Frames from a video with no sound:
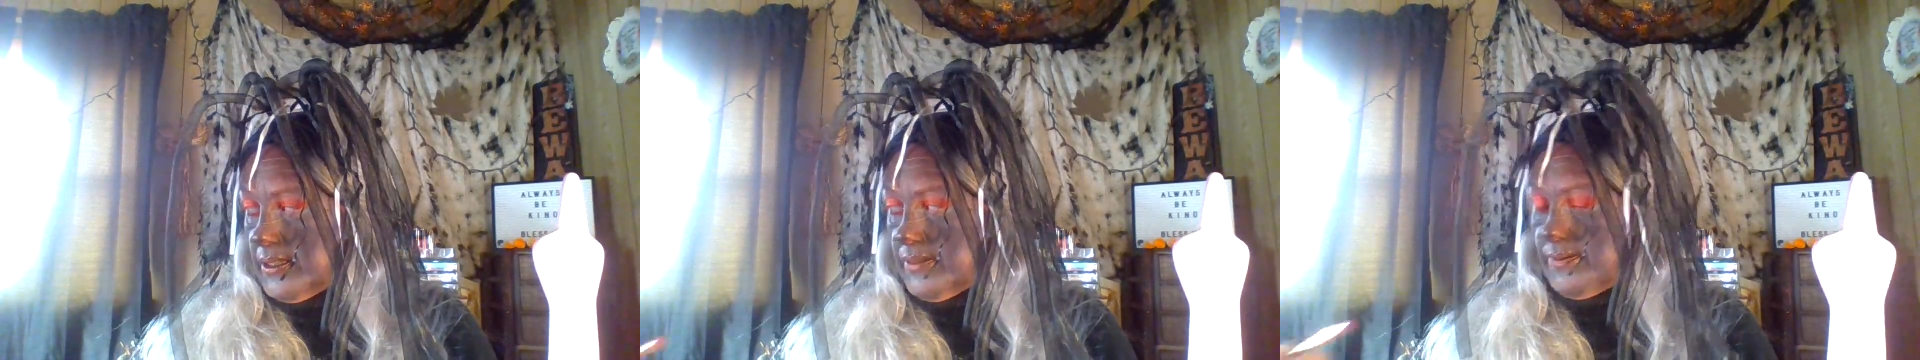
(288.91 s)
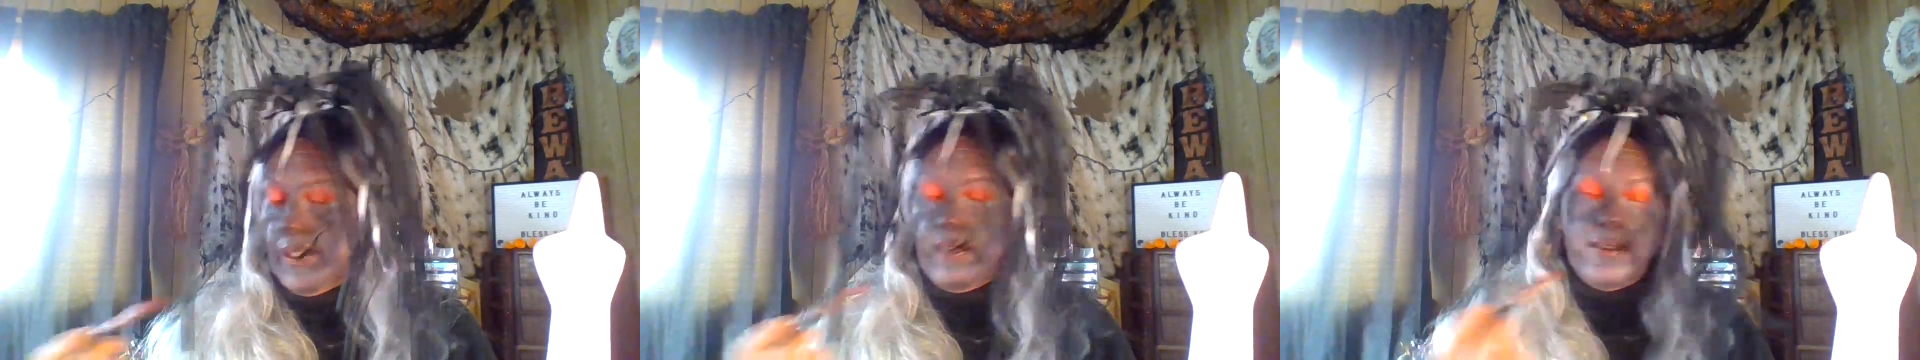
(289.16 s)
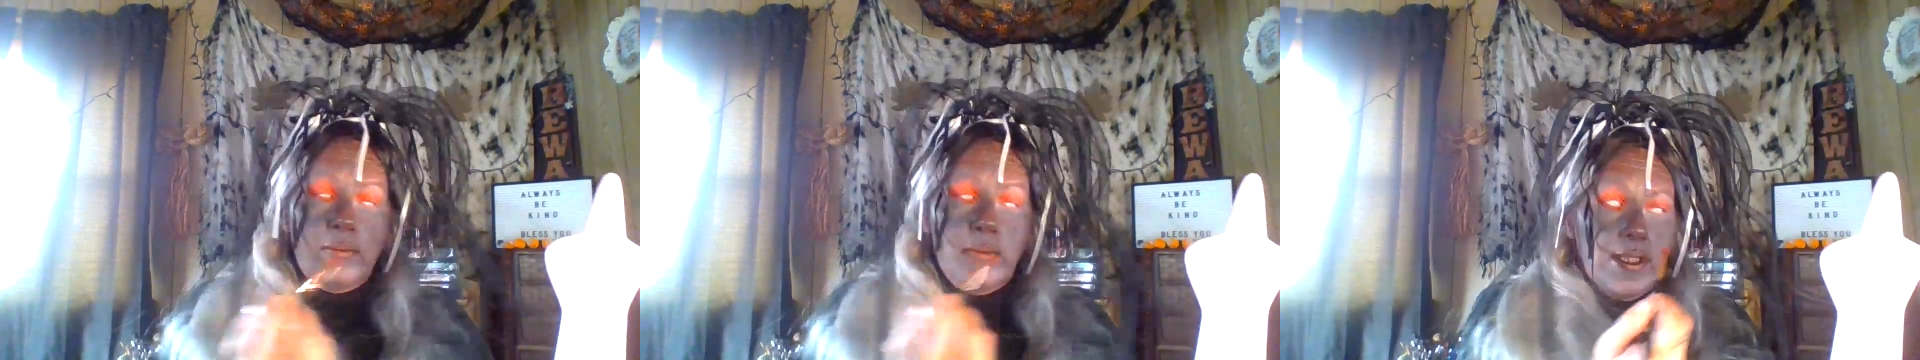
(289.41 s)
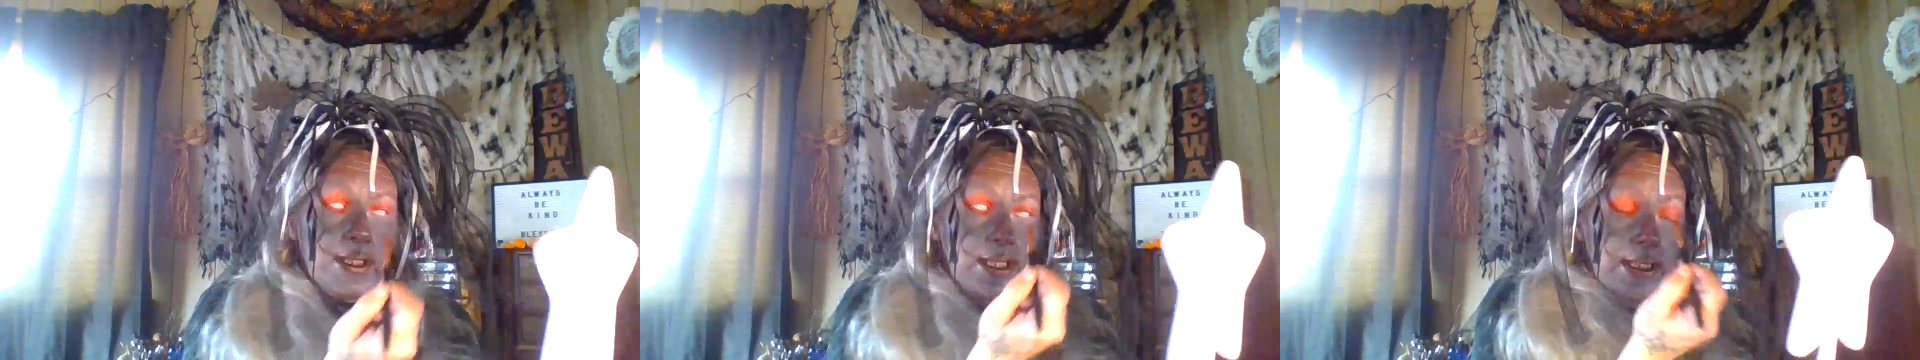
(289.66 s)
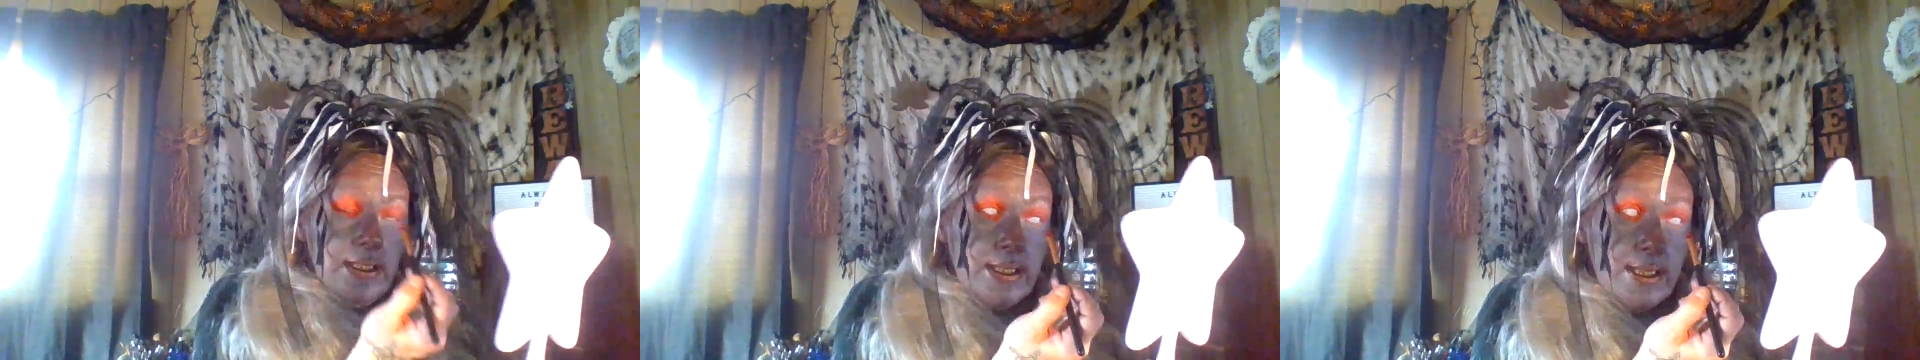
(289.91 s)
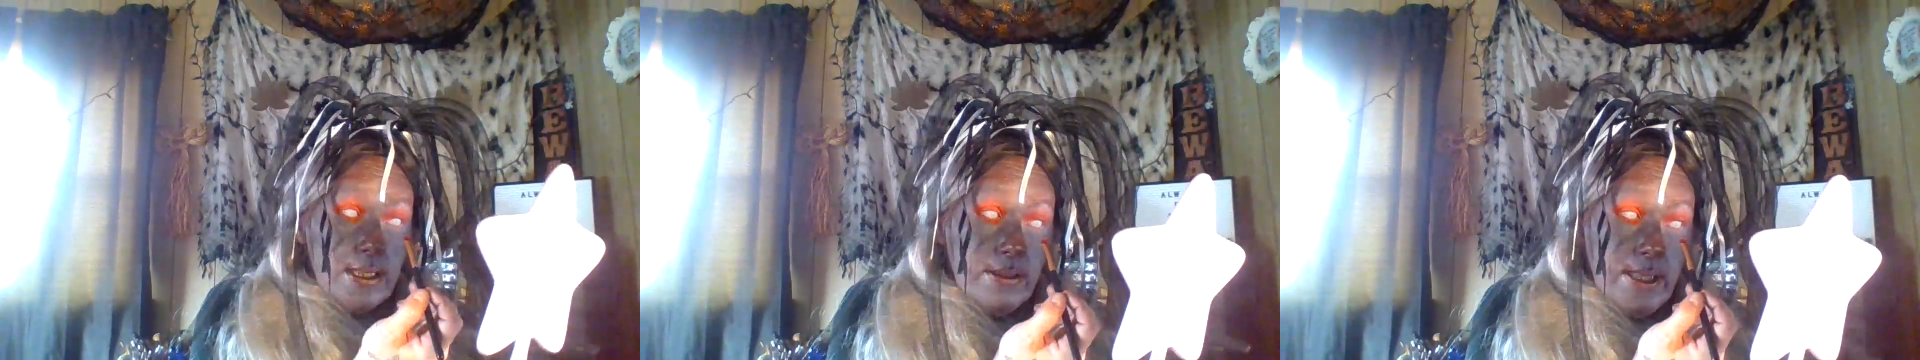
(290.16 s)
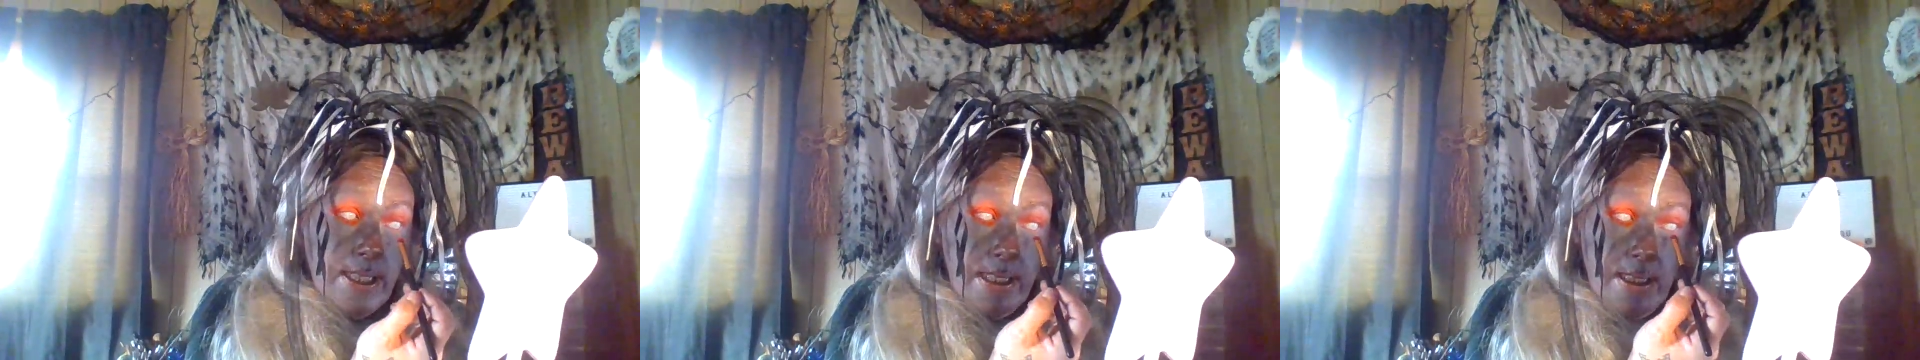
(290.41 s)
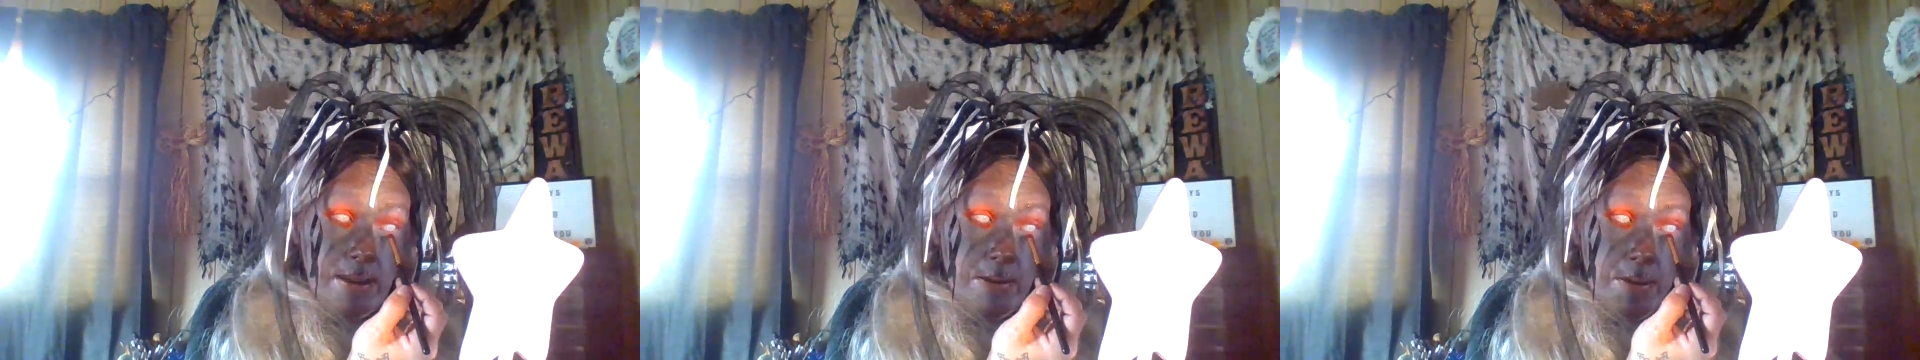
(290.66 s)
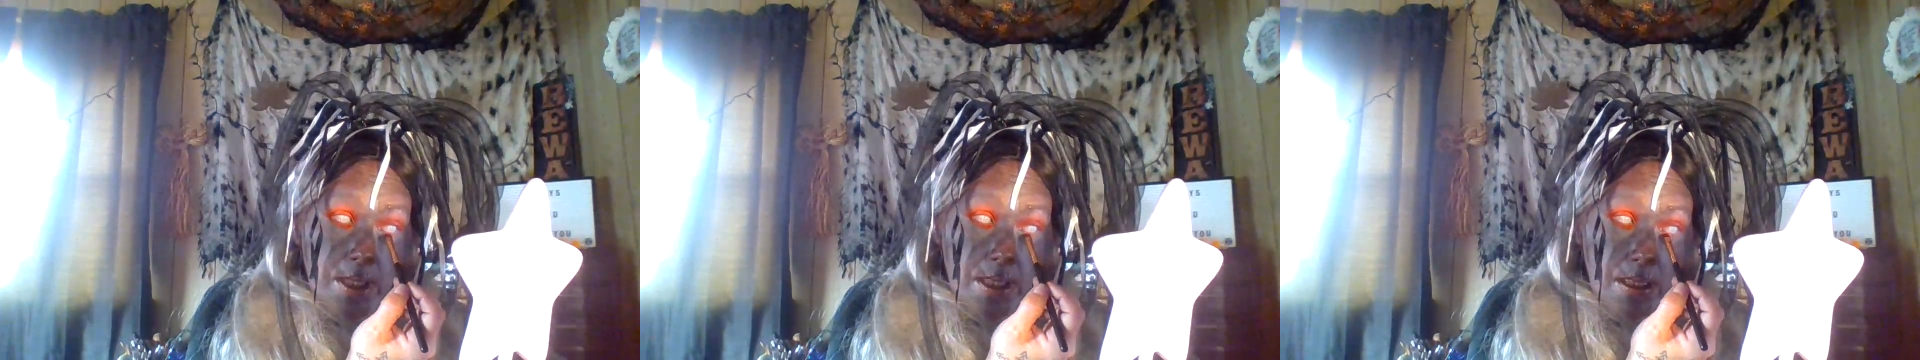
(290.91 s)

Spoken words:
I found them on Instagram.